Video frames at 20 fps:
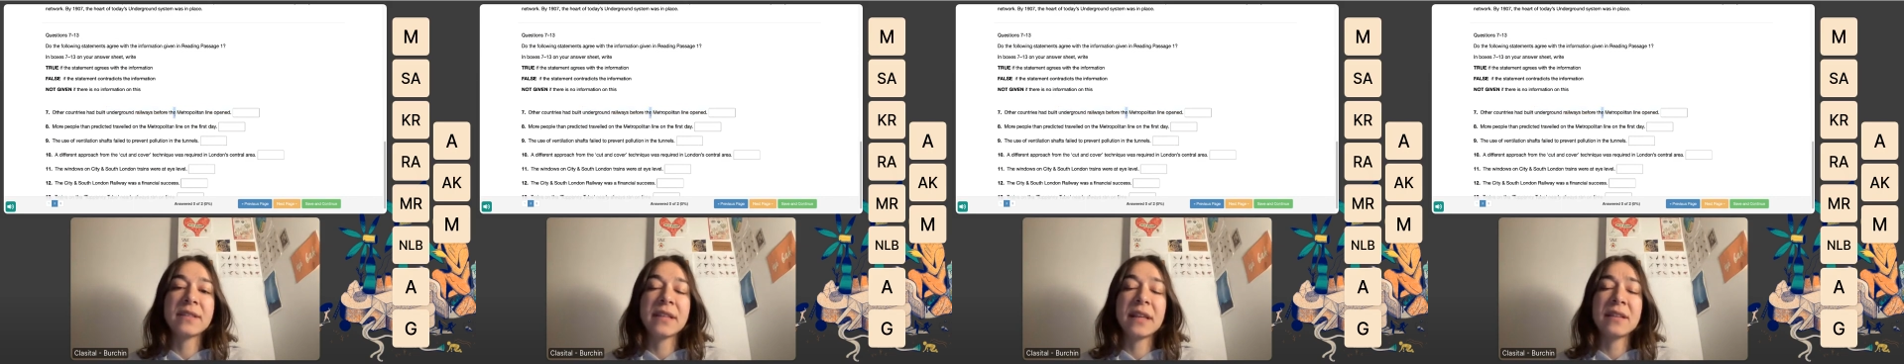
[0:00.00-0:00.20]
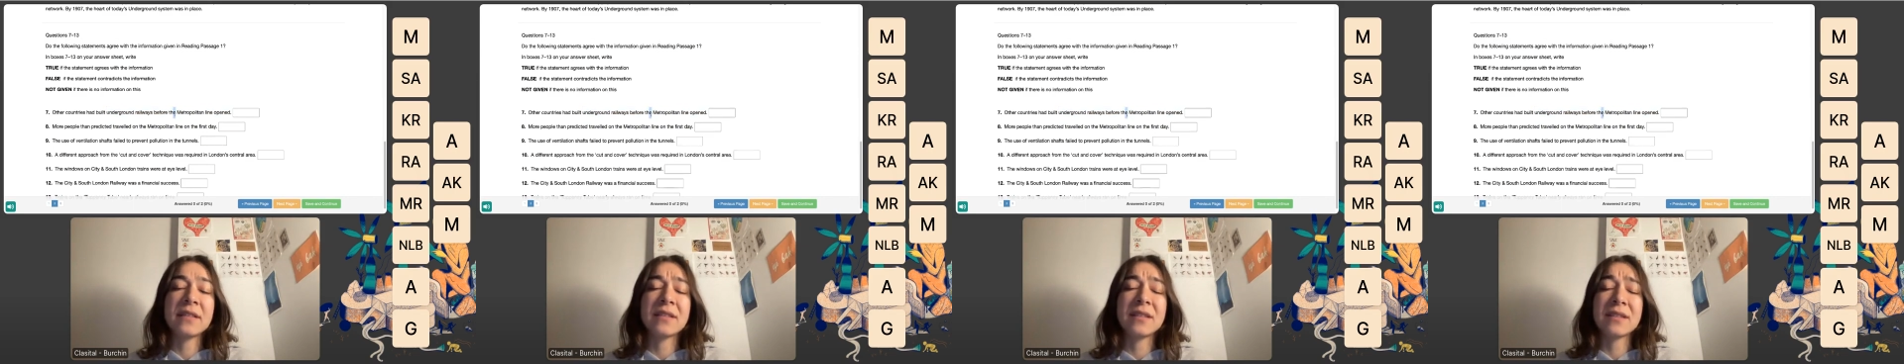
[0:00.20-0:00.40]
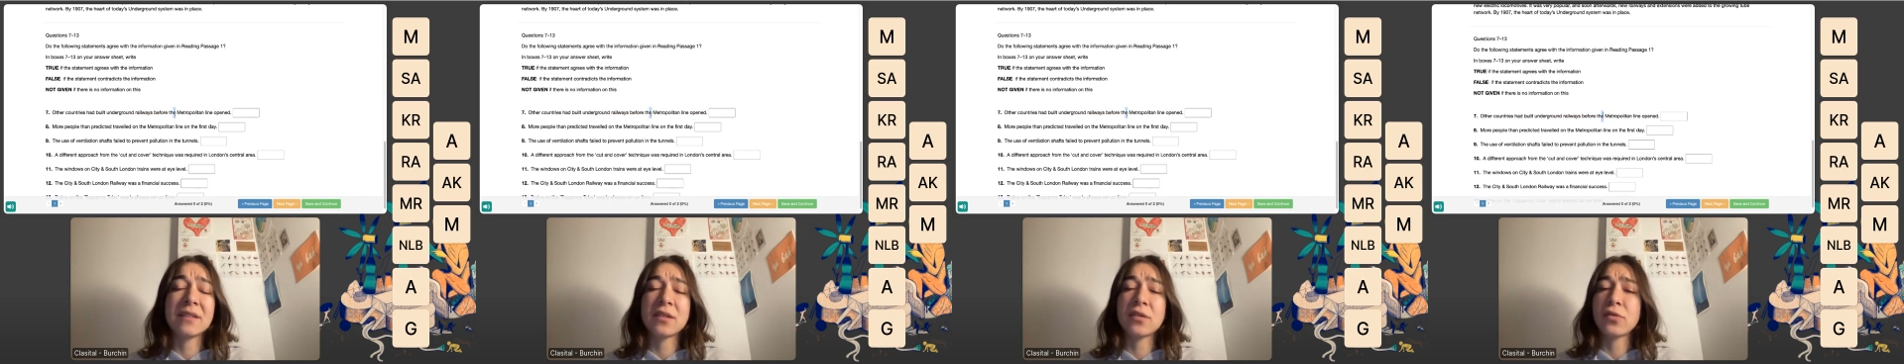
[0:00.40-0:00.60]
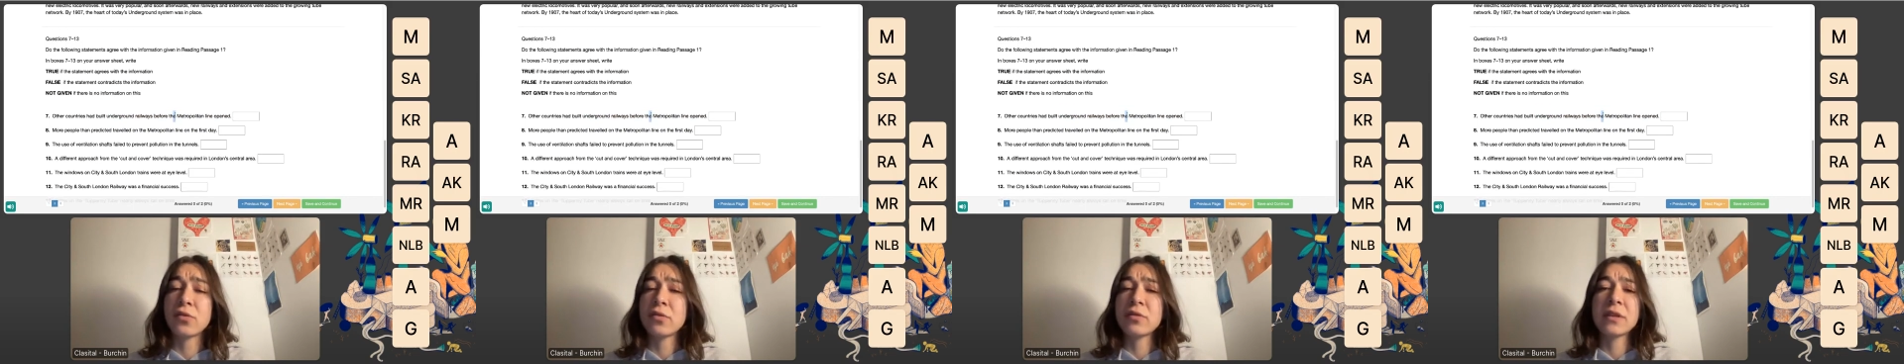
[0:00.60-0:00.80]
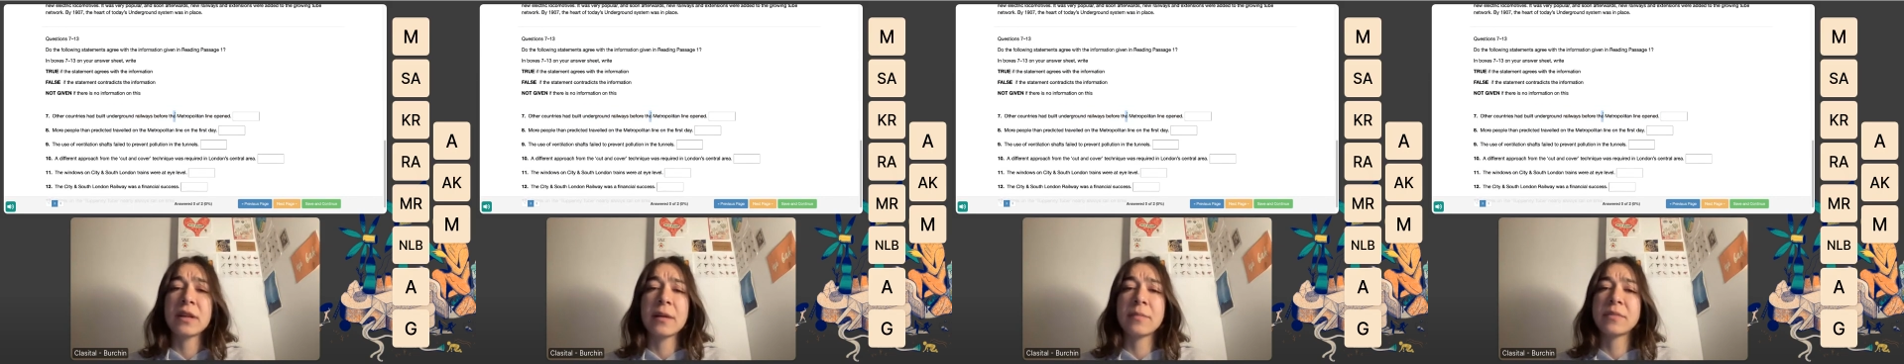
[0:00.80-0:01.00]
sentences
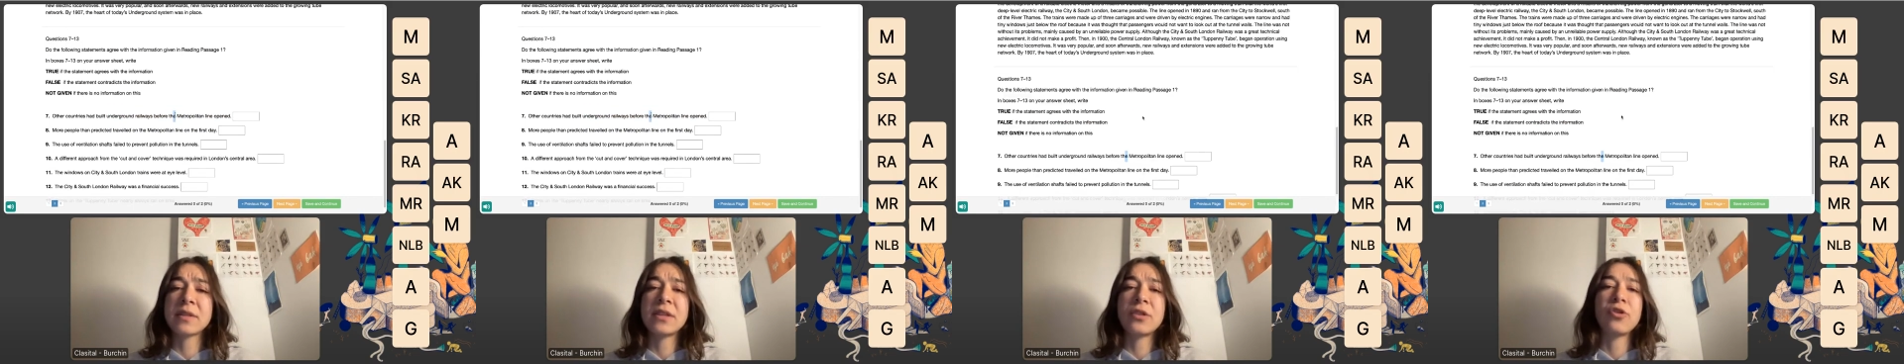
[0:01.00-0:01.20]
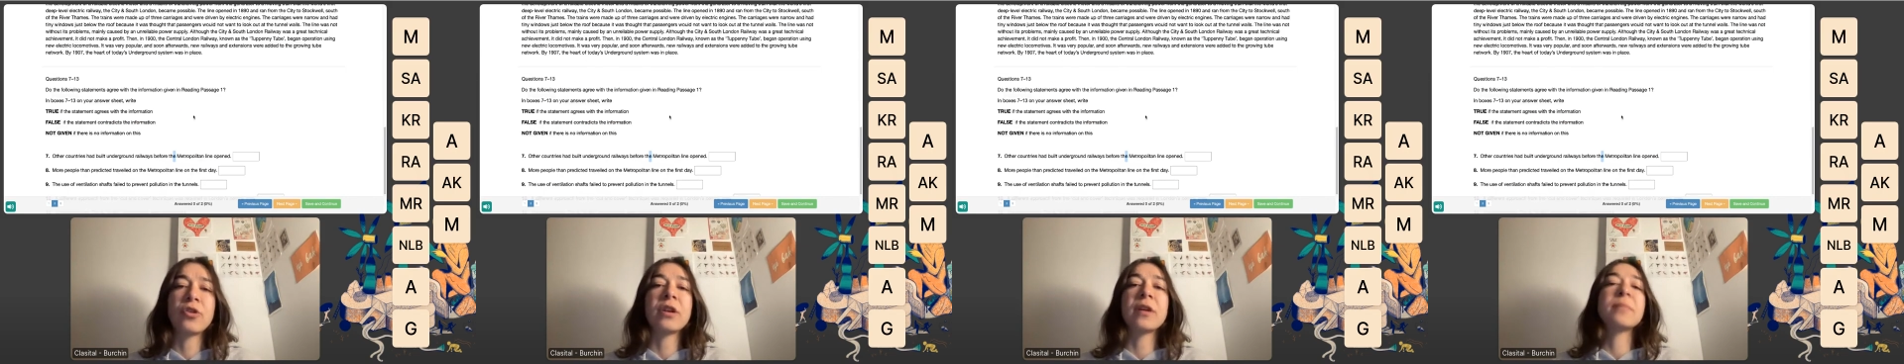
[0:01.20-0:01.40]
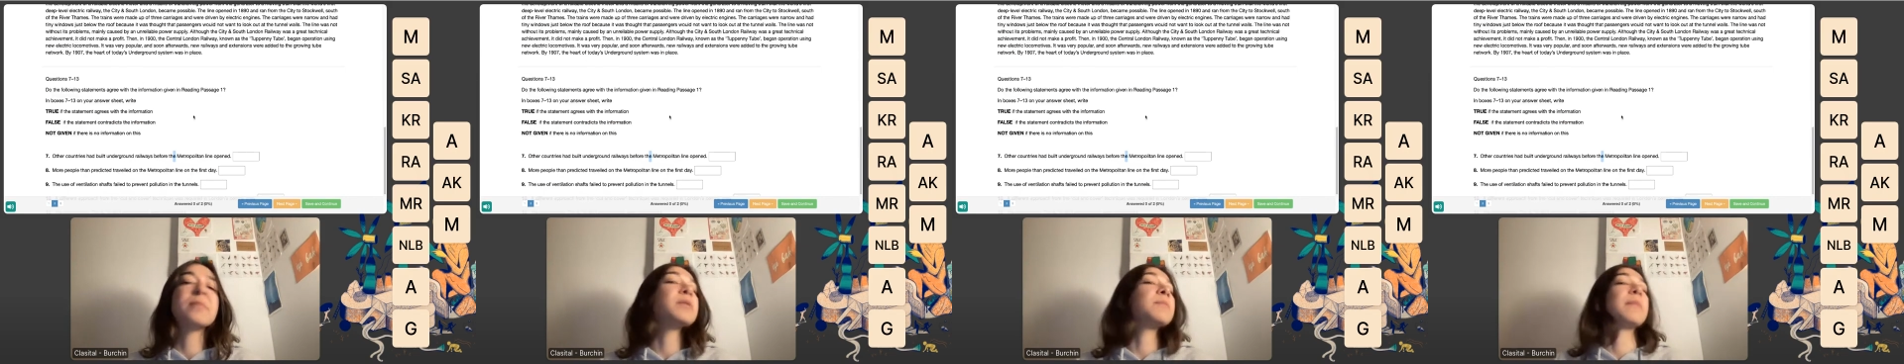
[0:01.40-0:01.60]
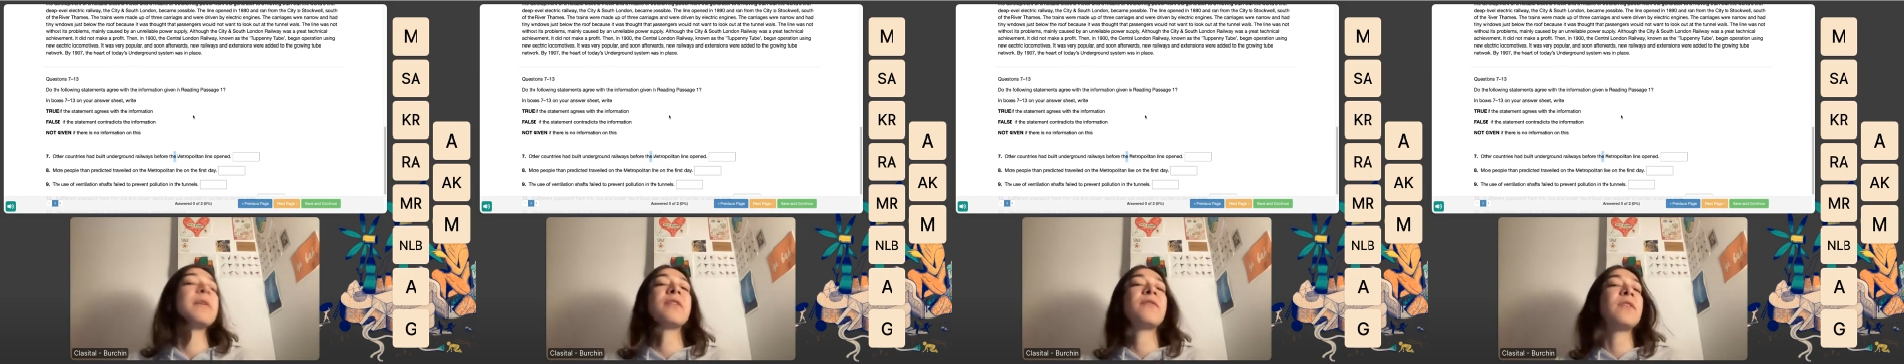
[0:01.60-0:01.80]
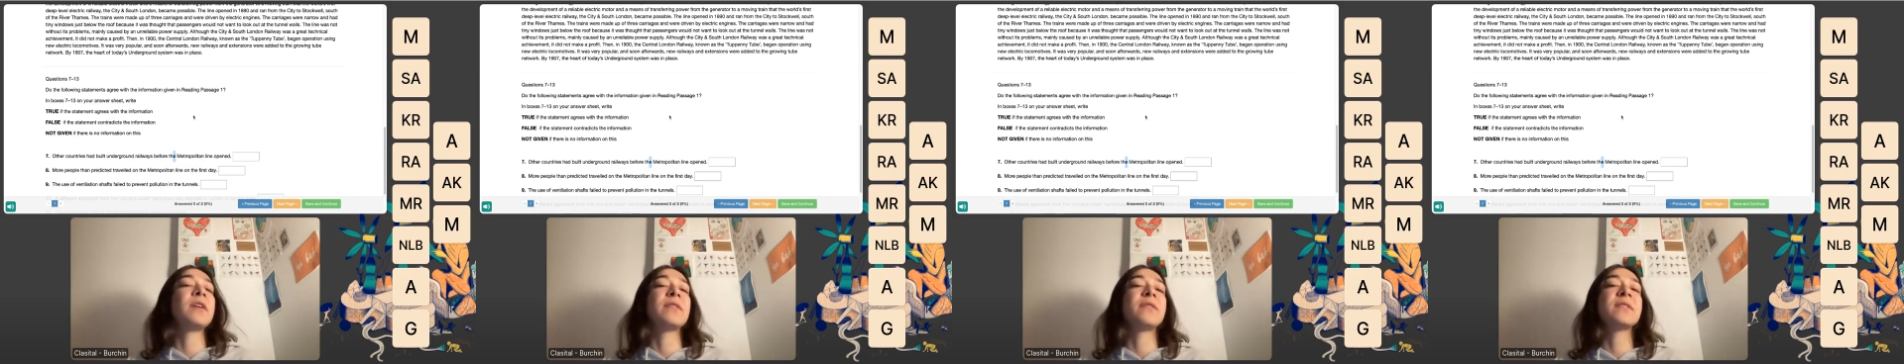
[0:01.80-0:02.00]
or some synonyms,
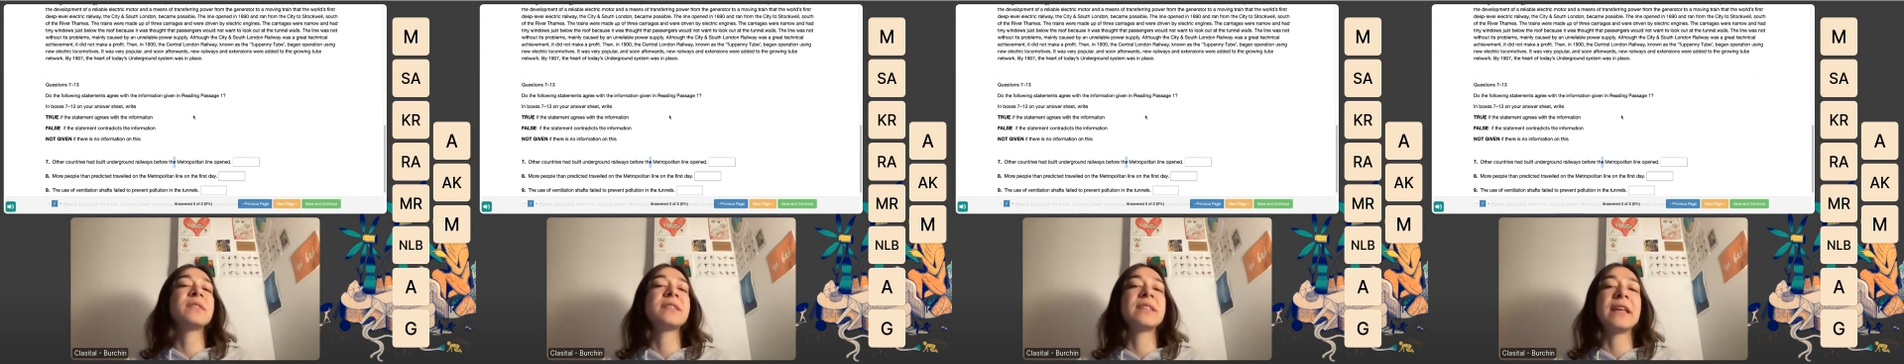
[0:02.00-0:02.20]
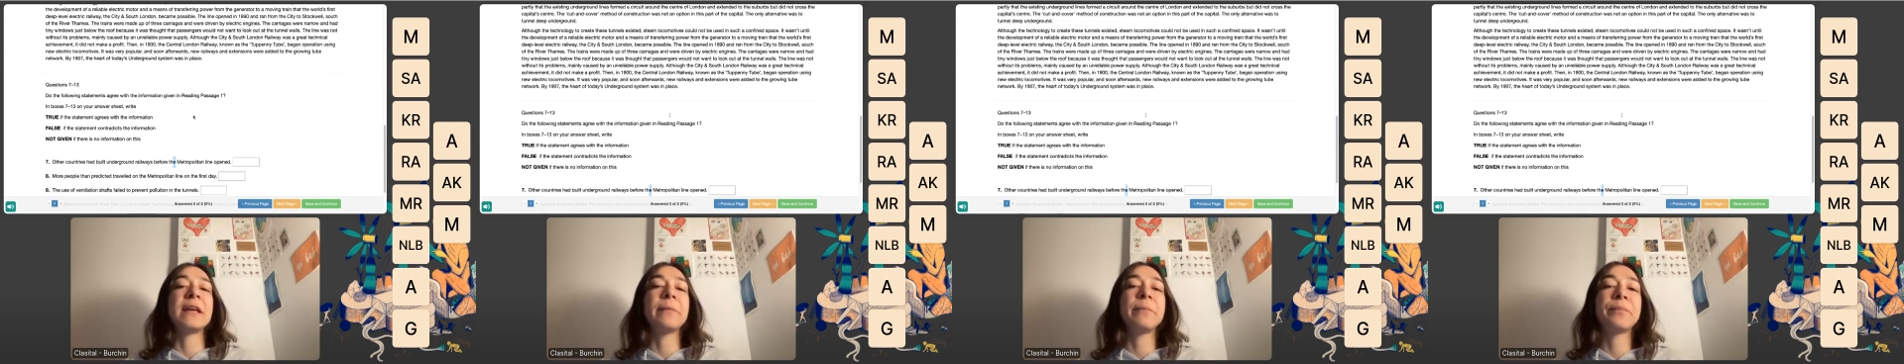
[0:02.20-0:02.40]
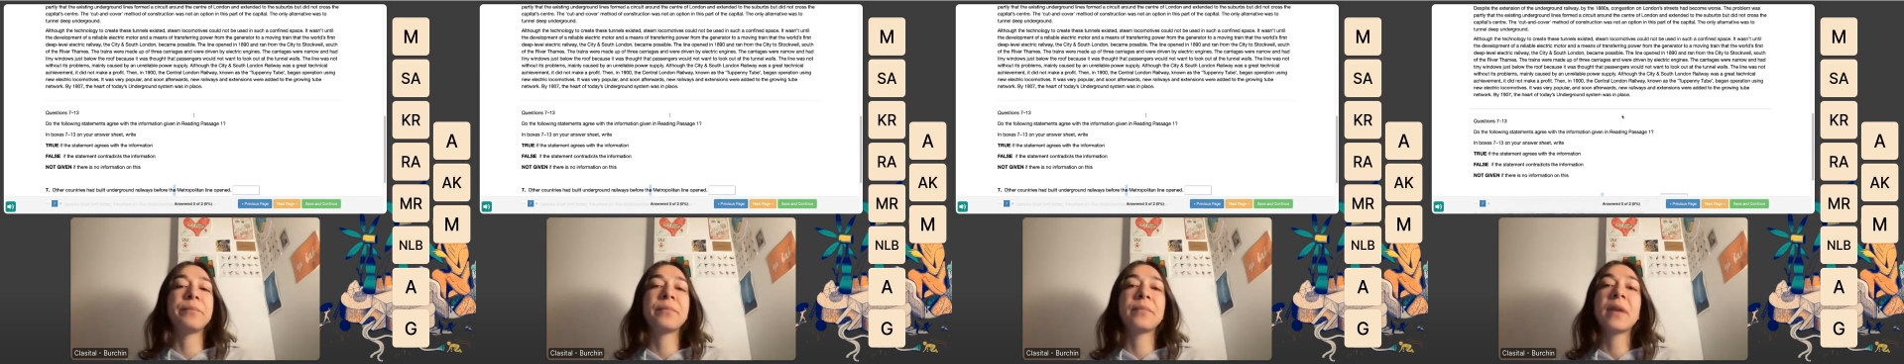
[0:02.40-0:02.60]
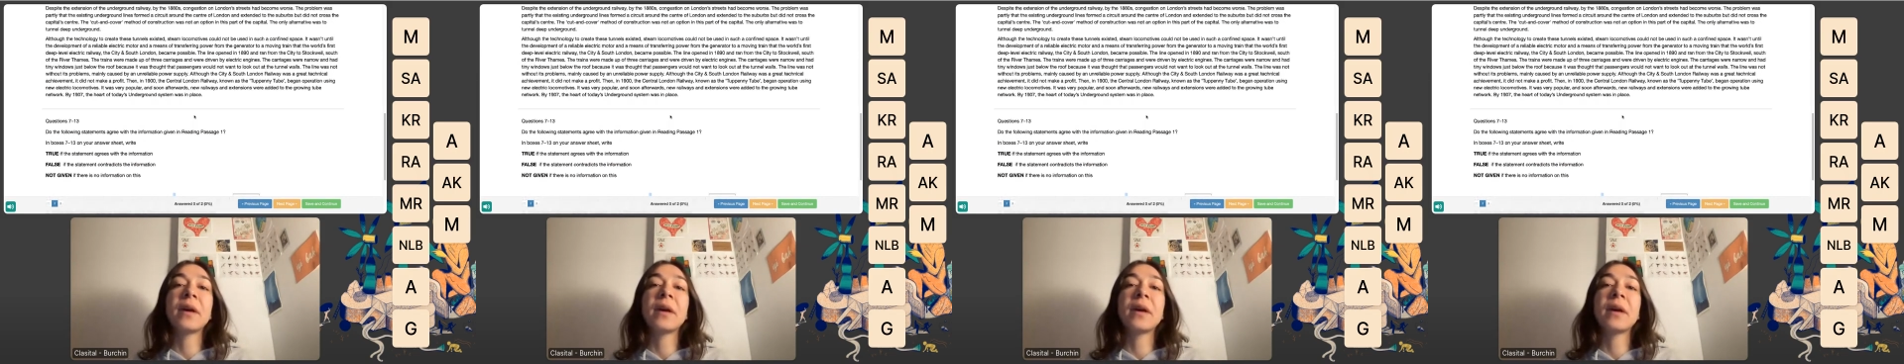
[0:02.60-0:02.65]
but we will see.